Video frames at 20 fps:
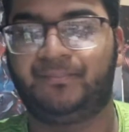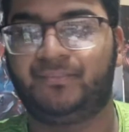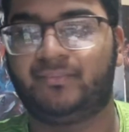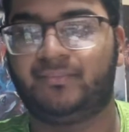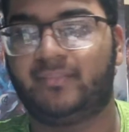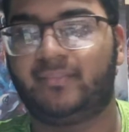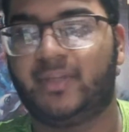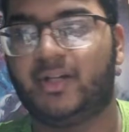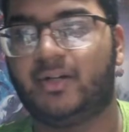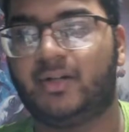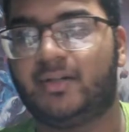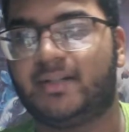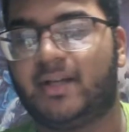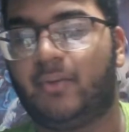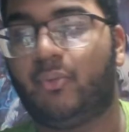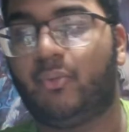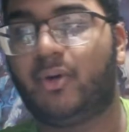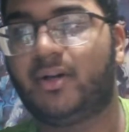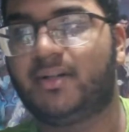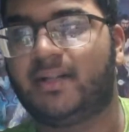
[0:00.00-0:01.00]
Because I
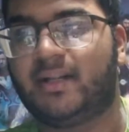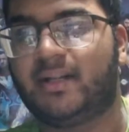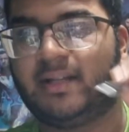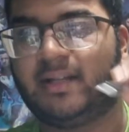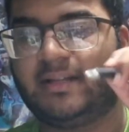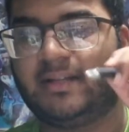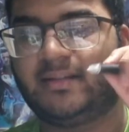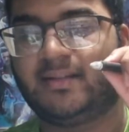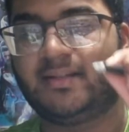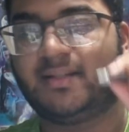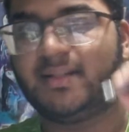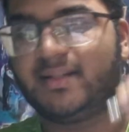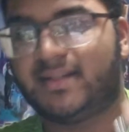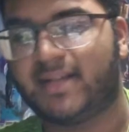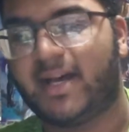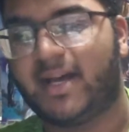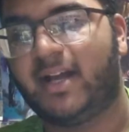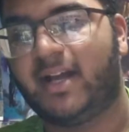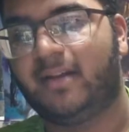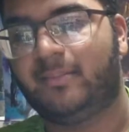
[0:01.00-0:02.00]
wanted to, like the
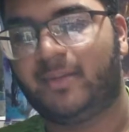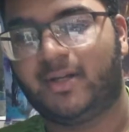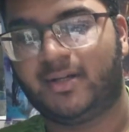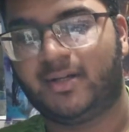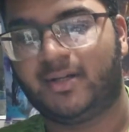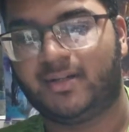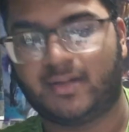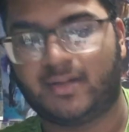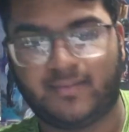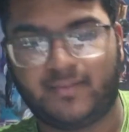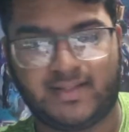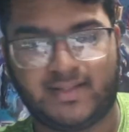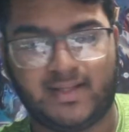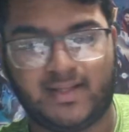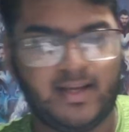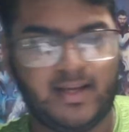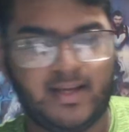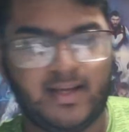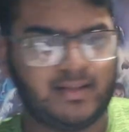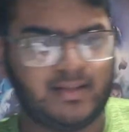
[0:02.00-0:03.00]
design. Because
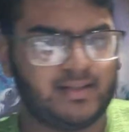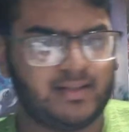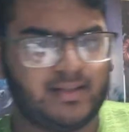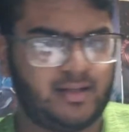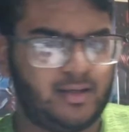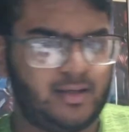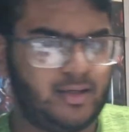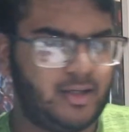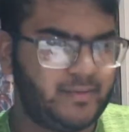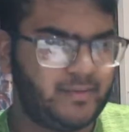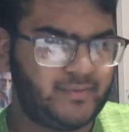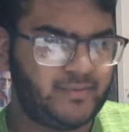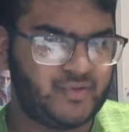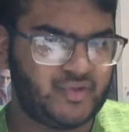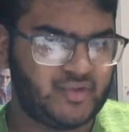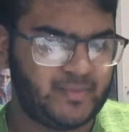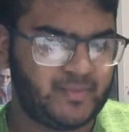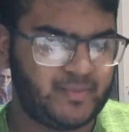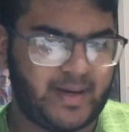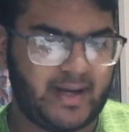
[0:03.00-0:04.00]
obviously there's a lot of
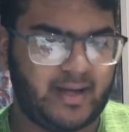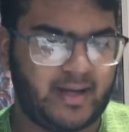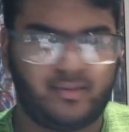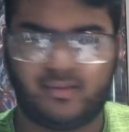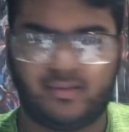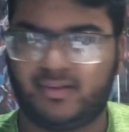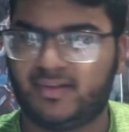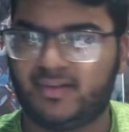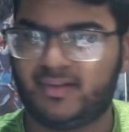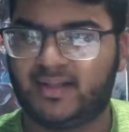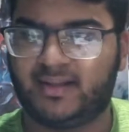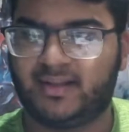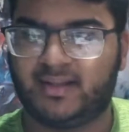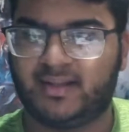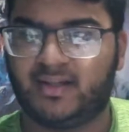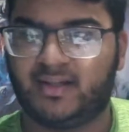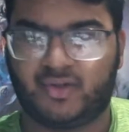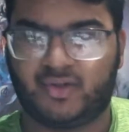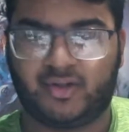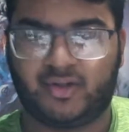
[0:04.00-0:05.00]
spirals and
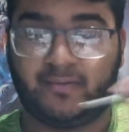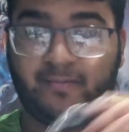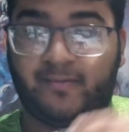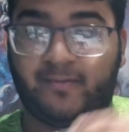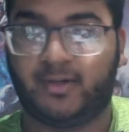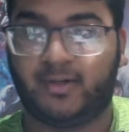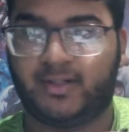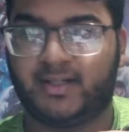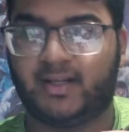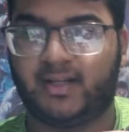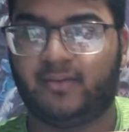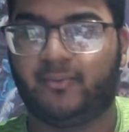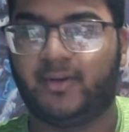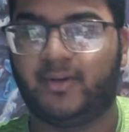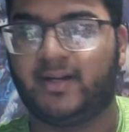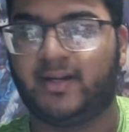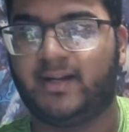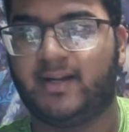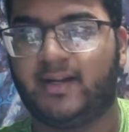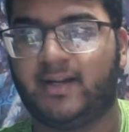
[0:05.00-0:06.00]
things on the Fortnite one,
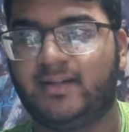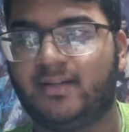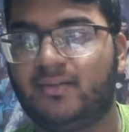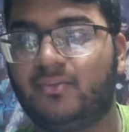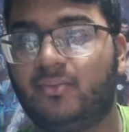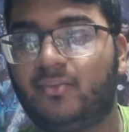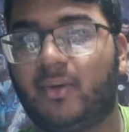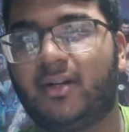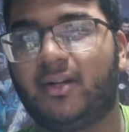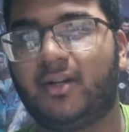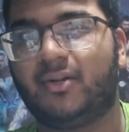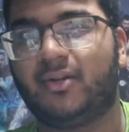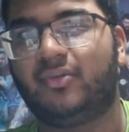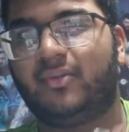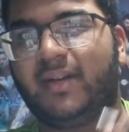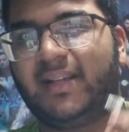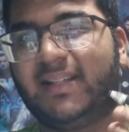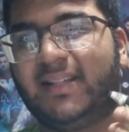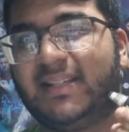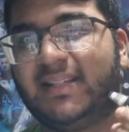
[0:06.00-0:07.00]
and I didn't want to do
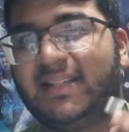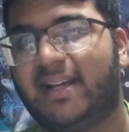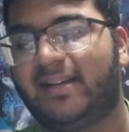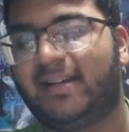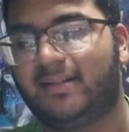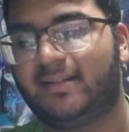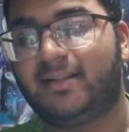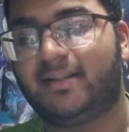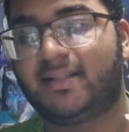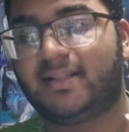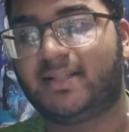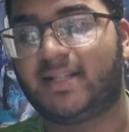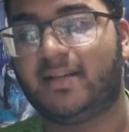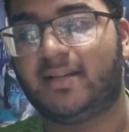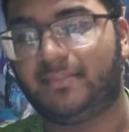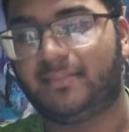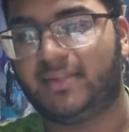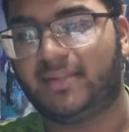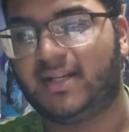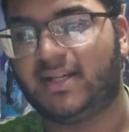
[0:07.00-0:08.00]
exactly the
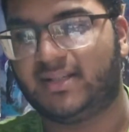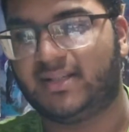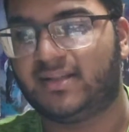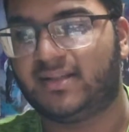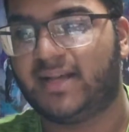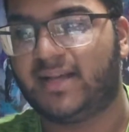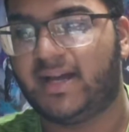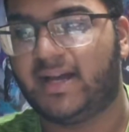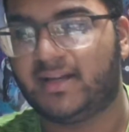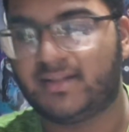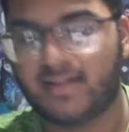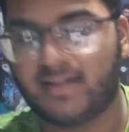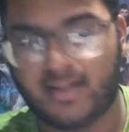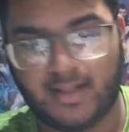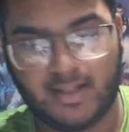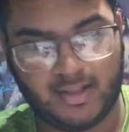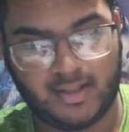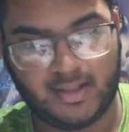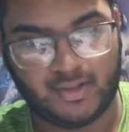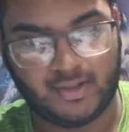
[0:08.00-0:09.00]
same thing as that.
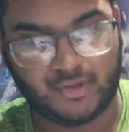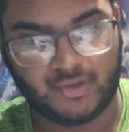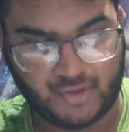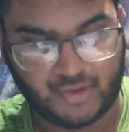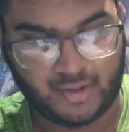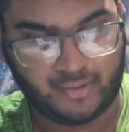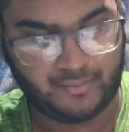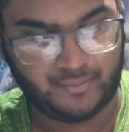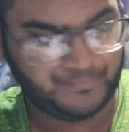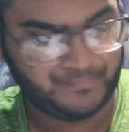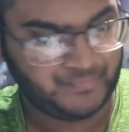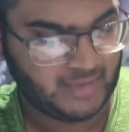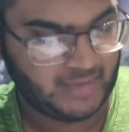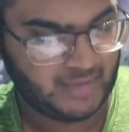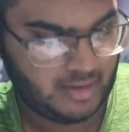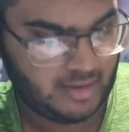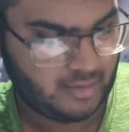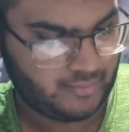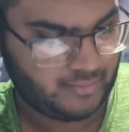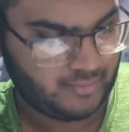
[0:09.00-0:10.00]
So
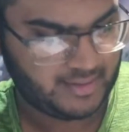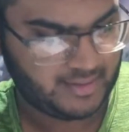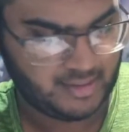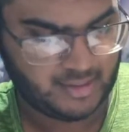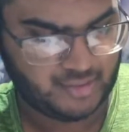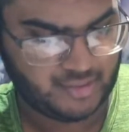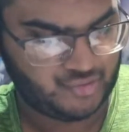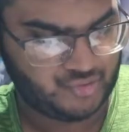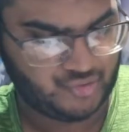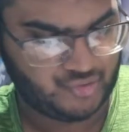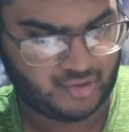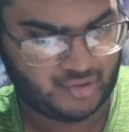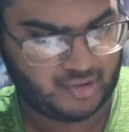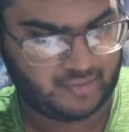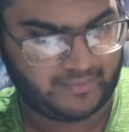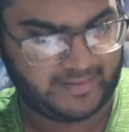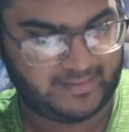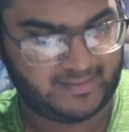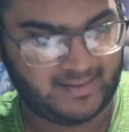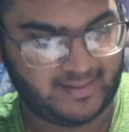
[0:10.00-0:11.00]
you know what? Screw
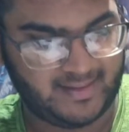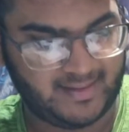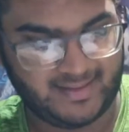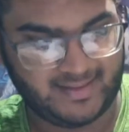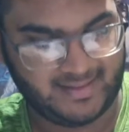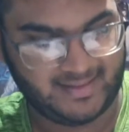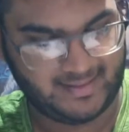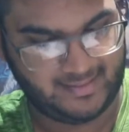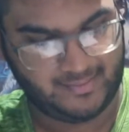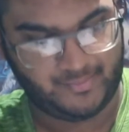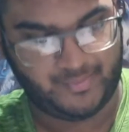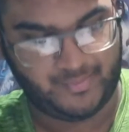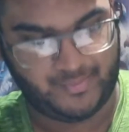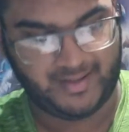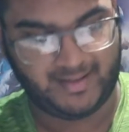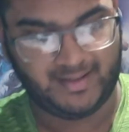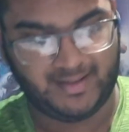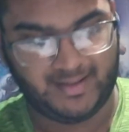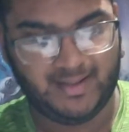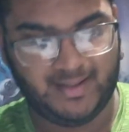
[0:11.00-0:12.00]
it.
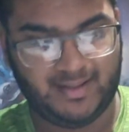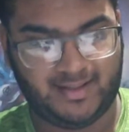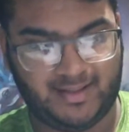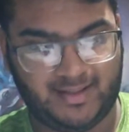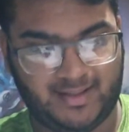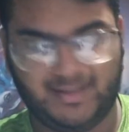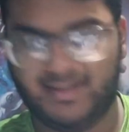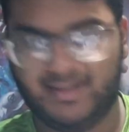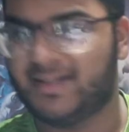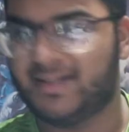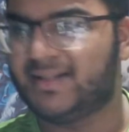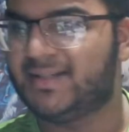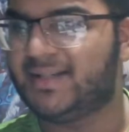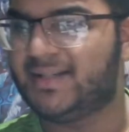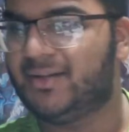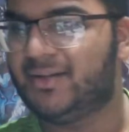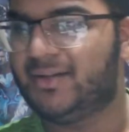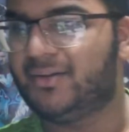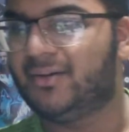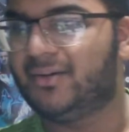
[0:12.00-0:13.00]
I'll just
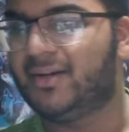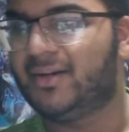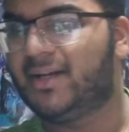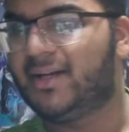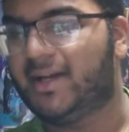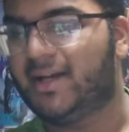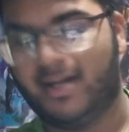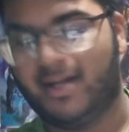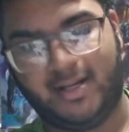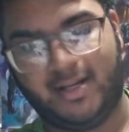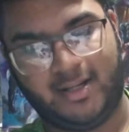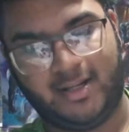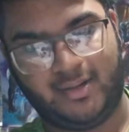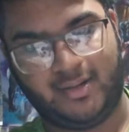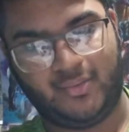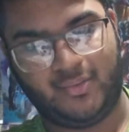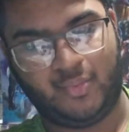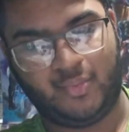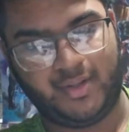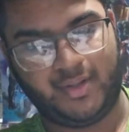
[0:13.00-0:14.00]
continue
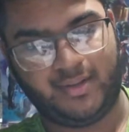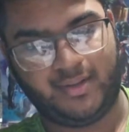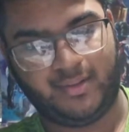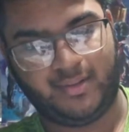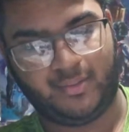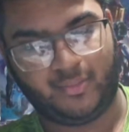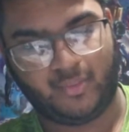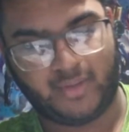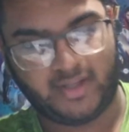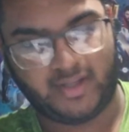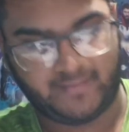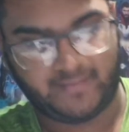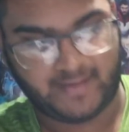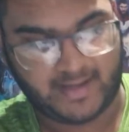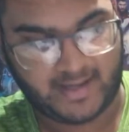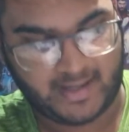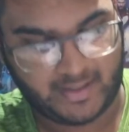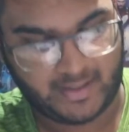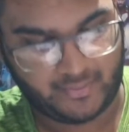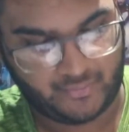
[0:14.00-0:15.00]
with whatever
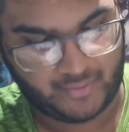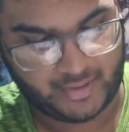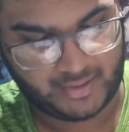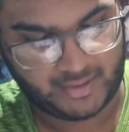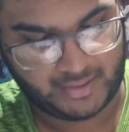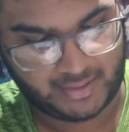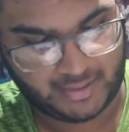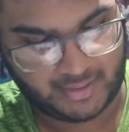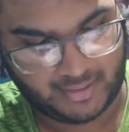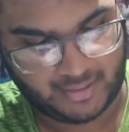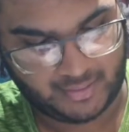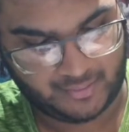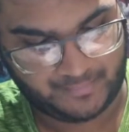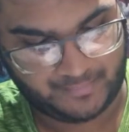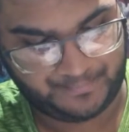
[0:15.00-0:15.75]
I want to do.